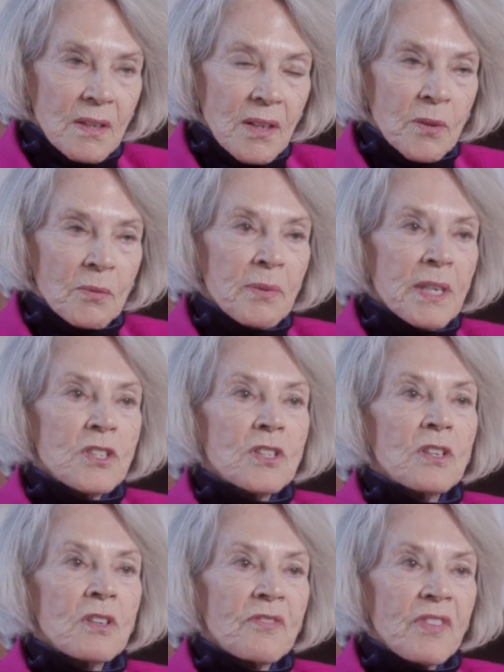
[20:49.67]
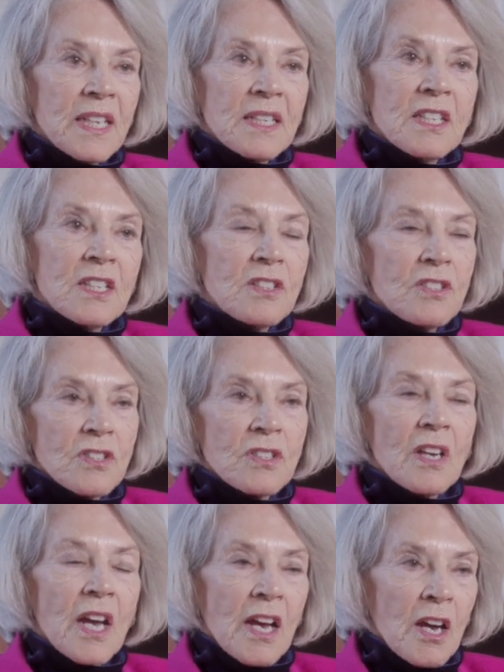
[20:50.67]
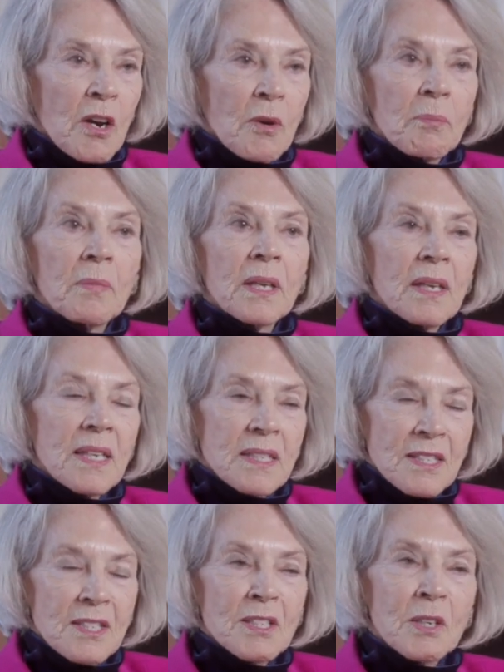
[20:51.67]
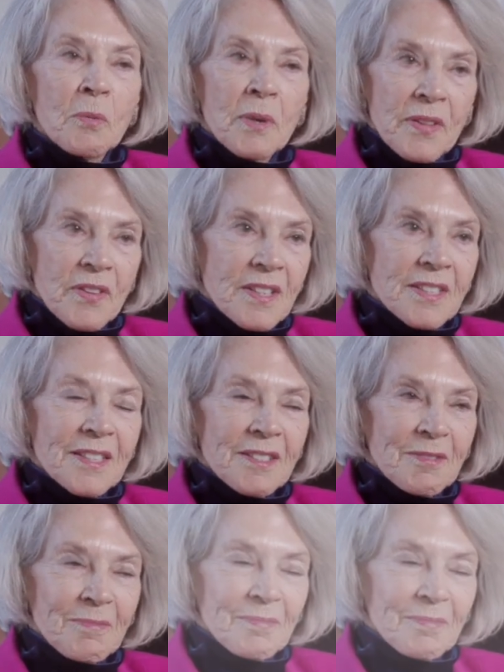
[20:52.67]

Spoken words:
original vintage home is still with us.